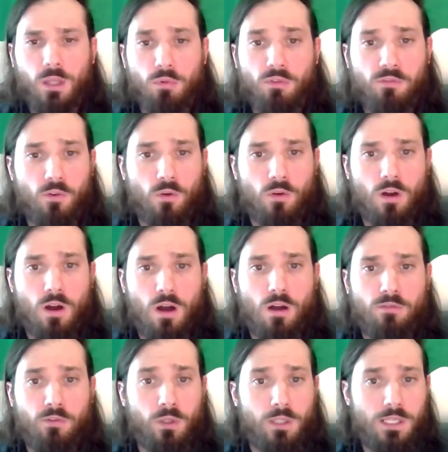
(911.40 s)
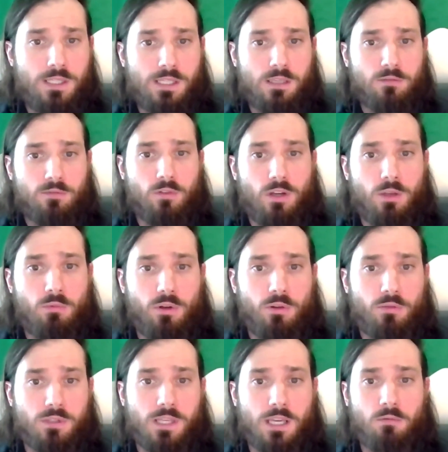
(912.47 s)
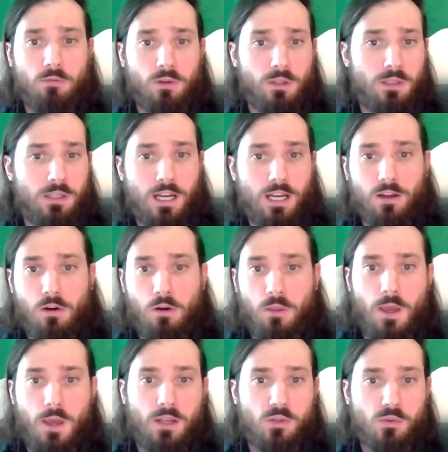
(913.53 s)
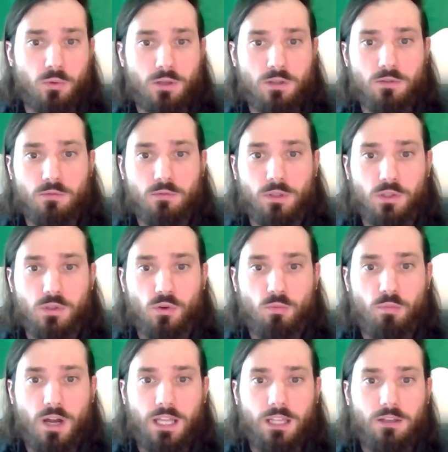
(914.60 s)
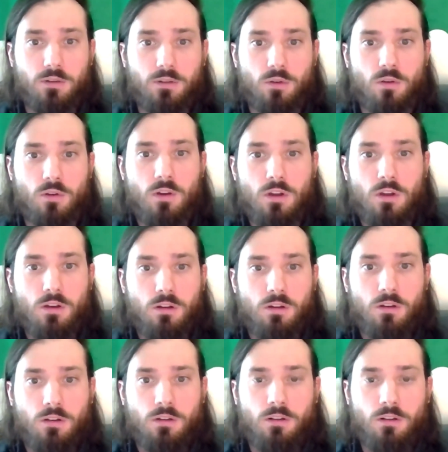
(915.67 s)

Are they available for leasing for anyone who's like really kind of on the edge, want to do a really short pilot, or?